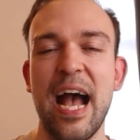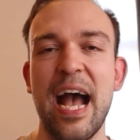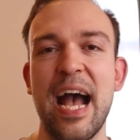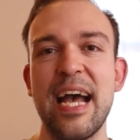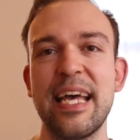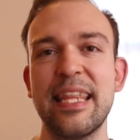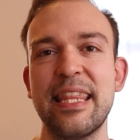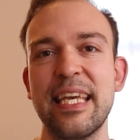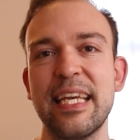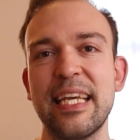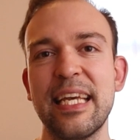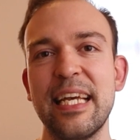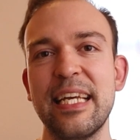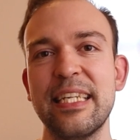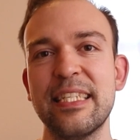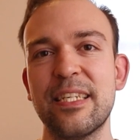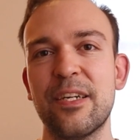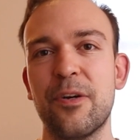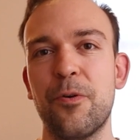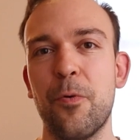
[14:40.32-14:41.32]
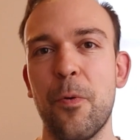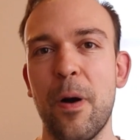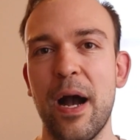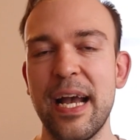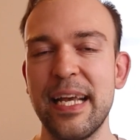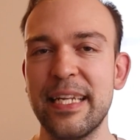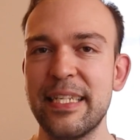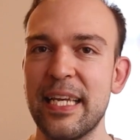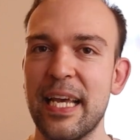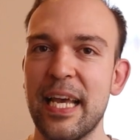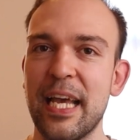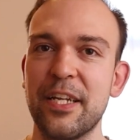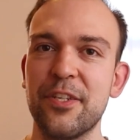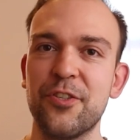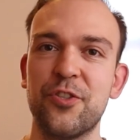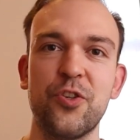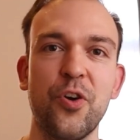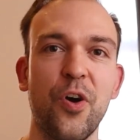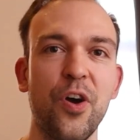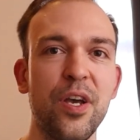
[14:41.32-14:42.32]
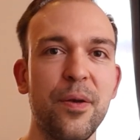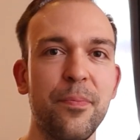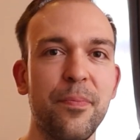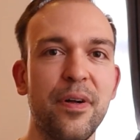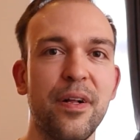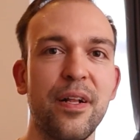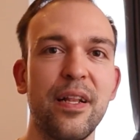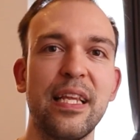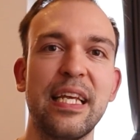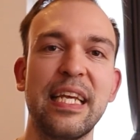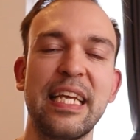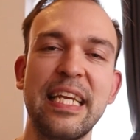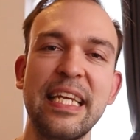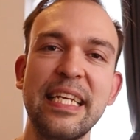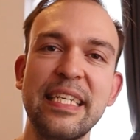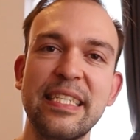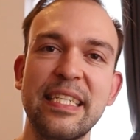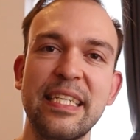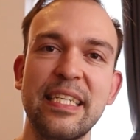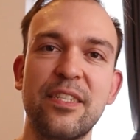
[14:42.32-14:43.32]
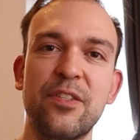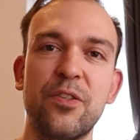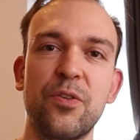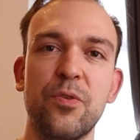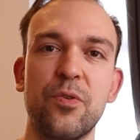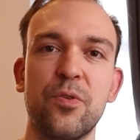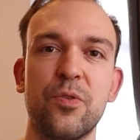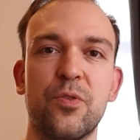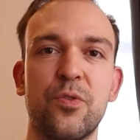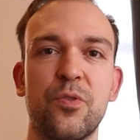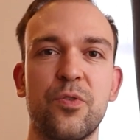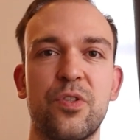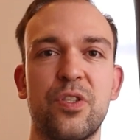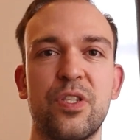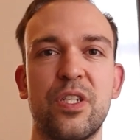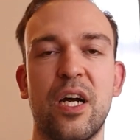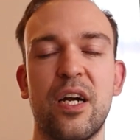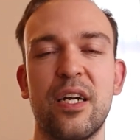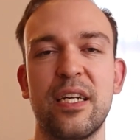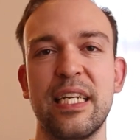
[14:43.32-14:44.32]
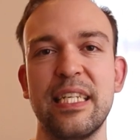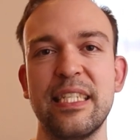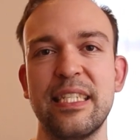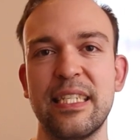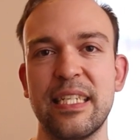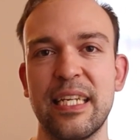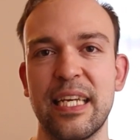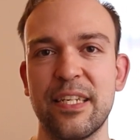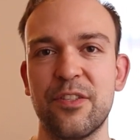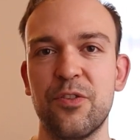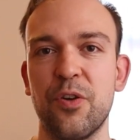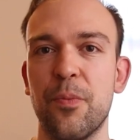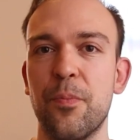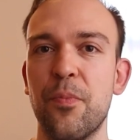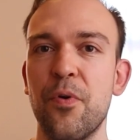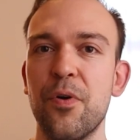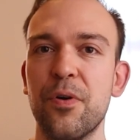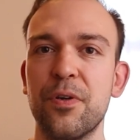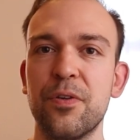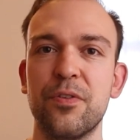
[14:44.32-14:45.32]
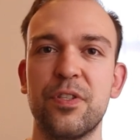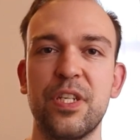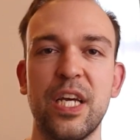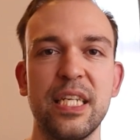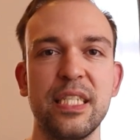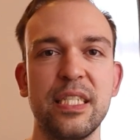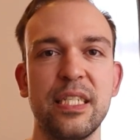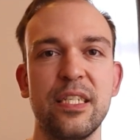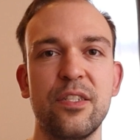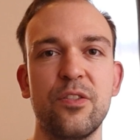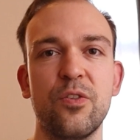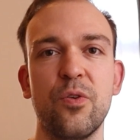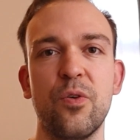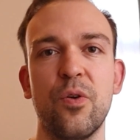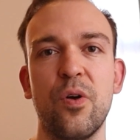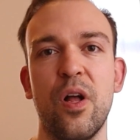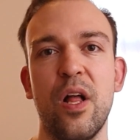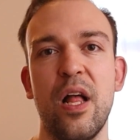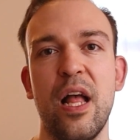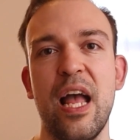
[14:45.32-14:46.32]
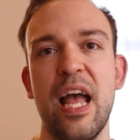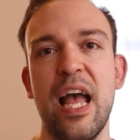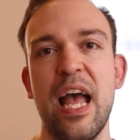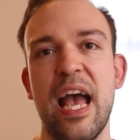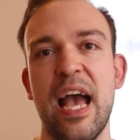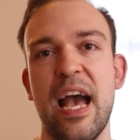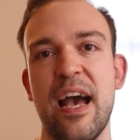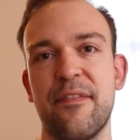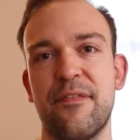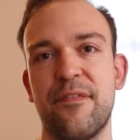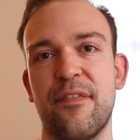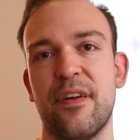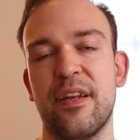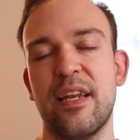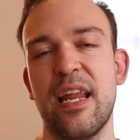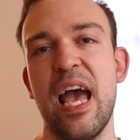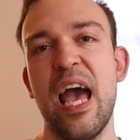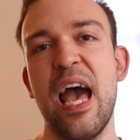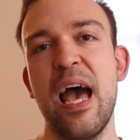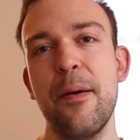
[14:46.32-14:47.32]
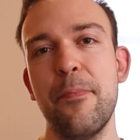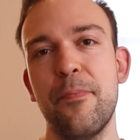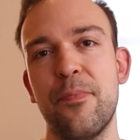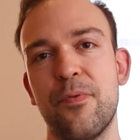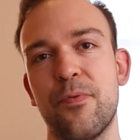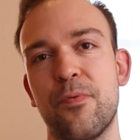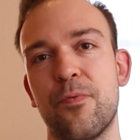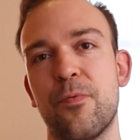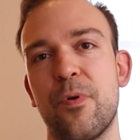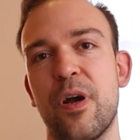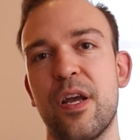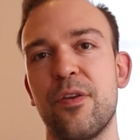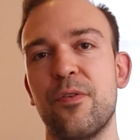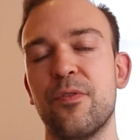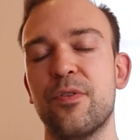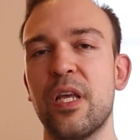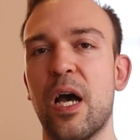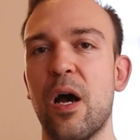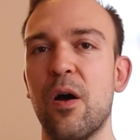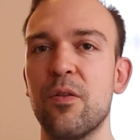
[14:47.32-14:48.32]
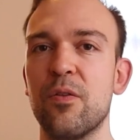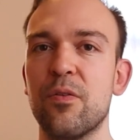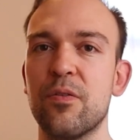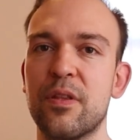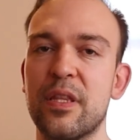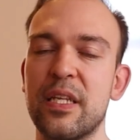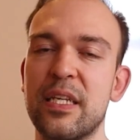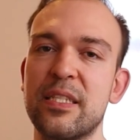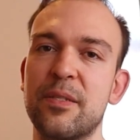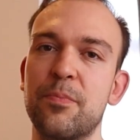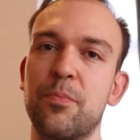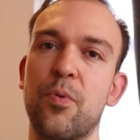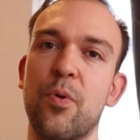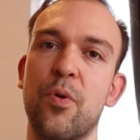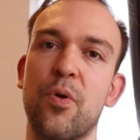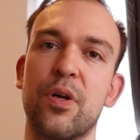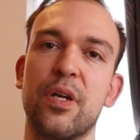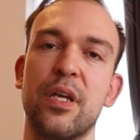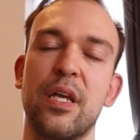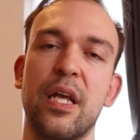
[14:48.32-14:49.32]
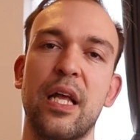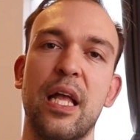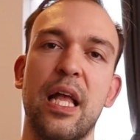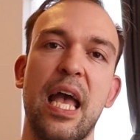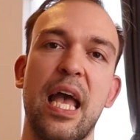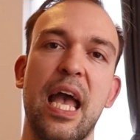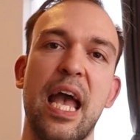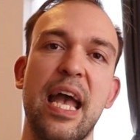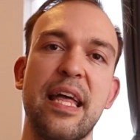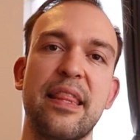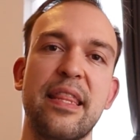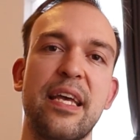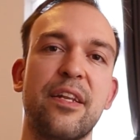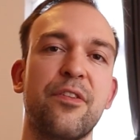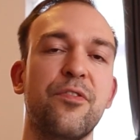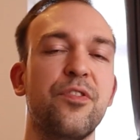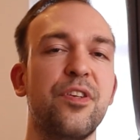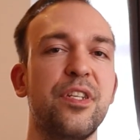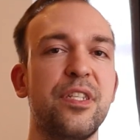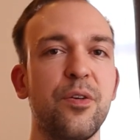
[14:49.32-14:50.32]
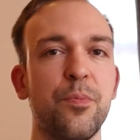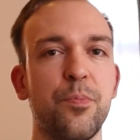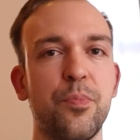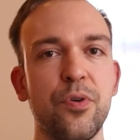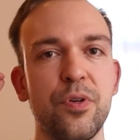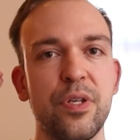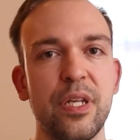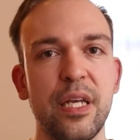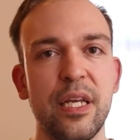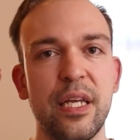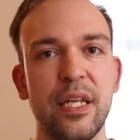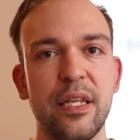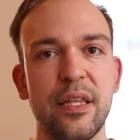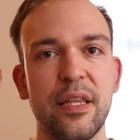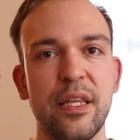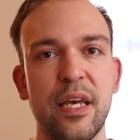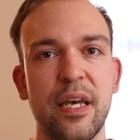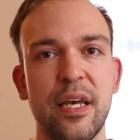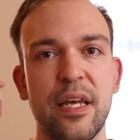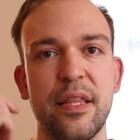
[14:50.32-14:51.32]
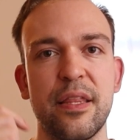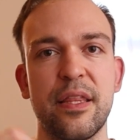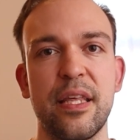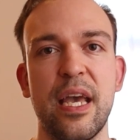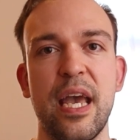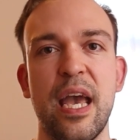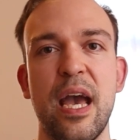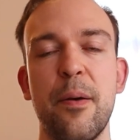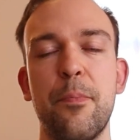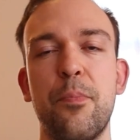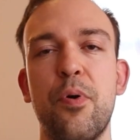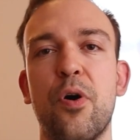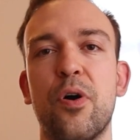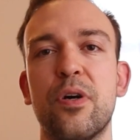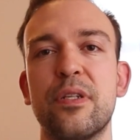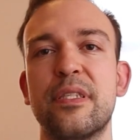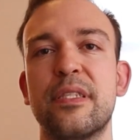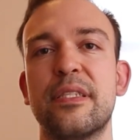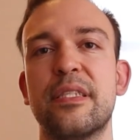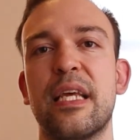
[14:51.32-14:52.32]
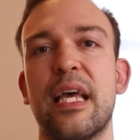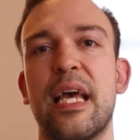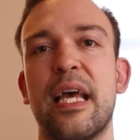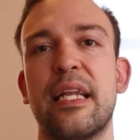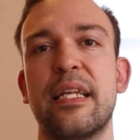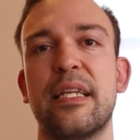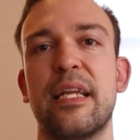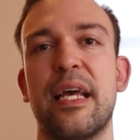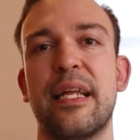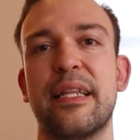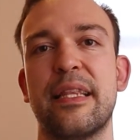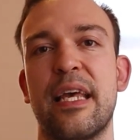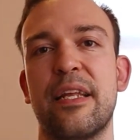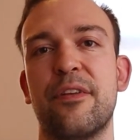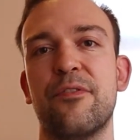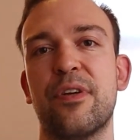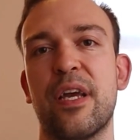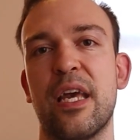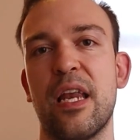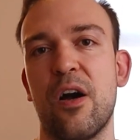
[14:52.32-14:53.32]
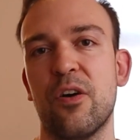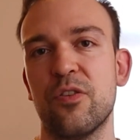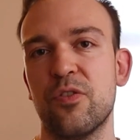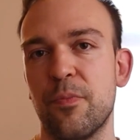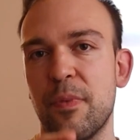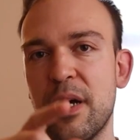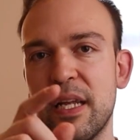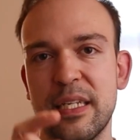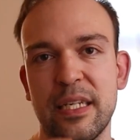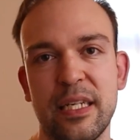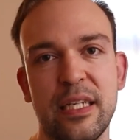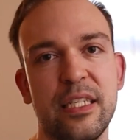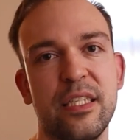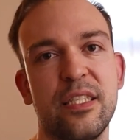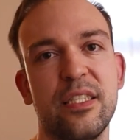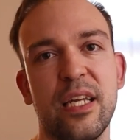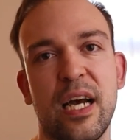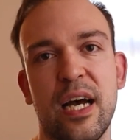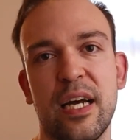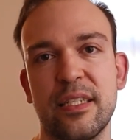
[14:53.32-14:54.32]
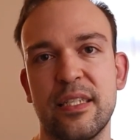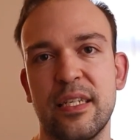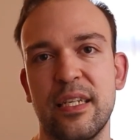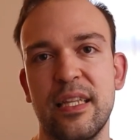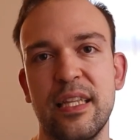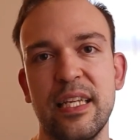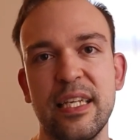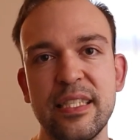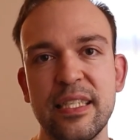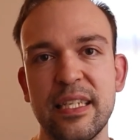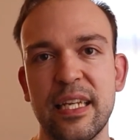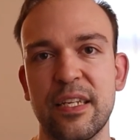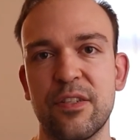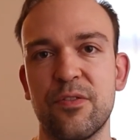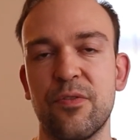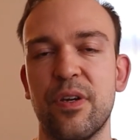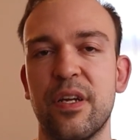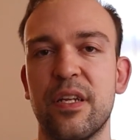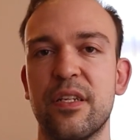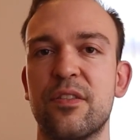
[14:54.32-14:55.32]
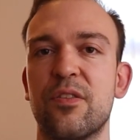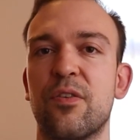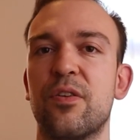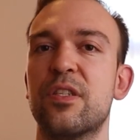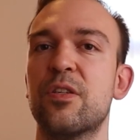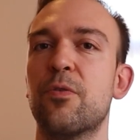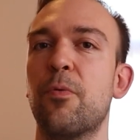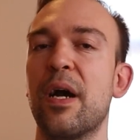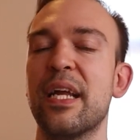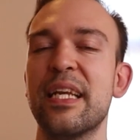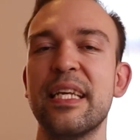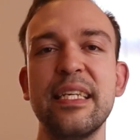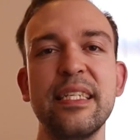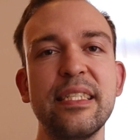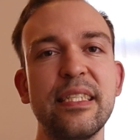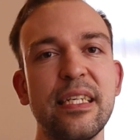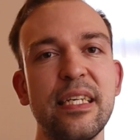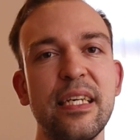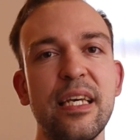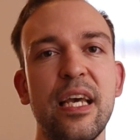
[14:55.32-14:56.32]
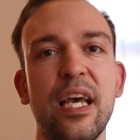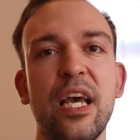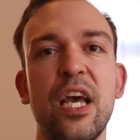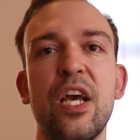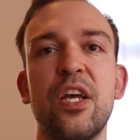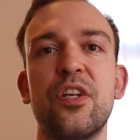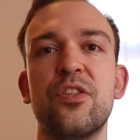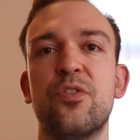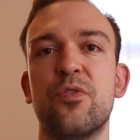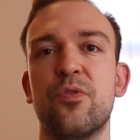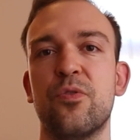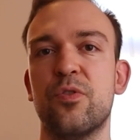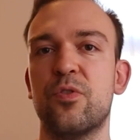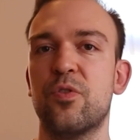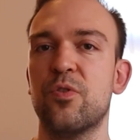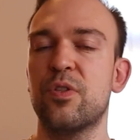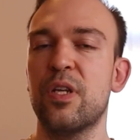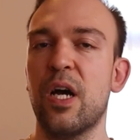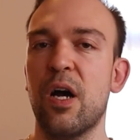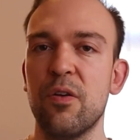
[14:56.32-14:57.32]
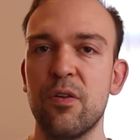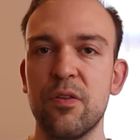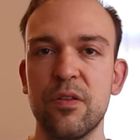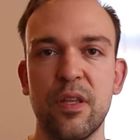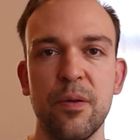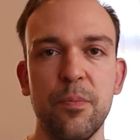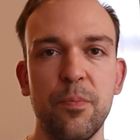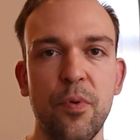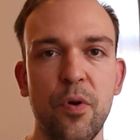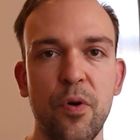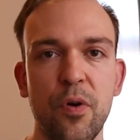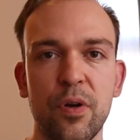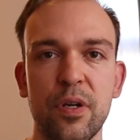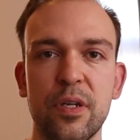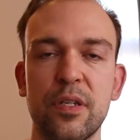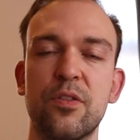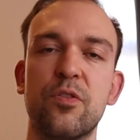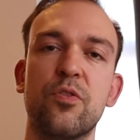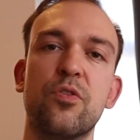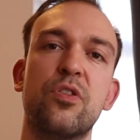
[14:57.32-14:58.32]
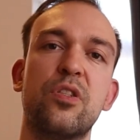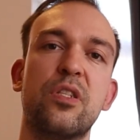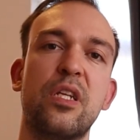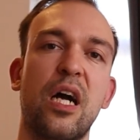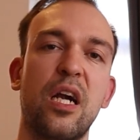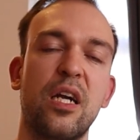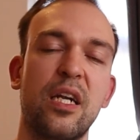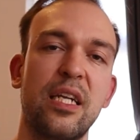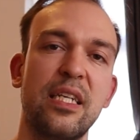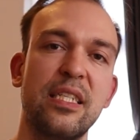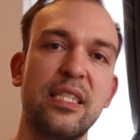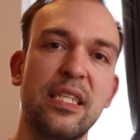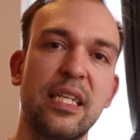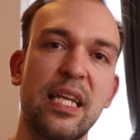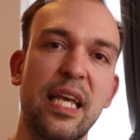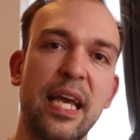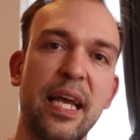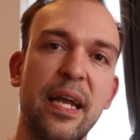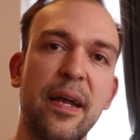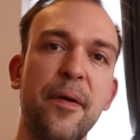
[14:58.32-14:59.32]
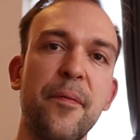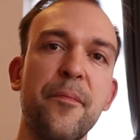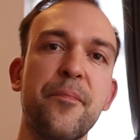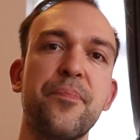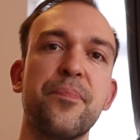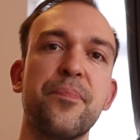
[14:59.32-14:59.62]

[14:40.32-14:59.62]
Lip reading: I think it's quite enjoyable, easy to start listening to a book. You just need to have an app where you download this book, and then you need to put in the AirPods, and then you can automatically start listening to it. So it's quite easy to download the book, to start listening.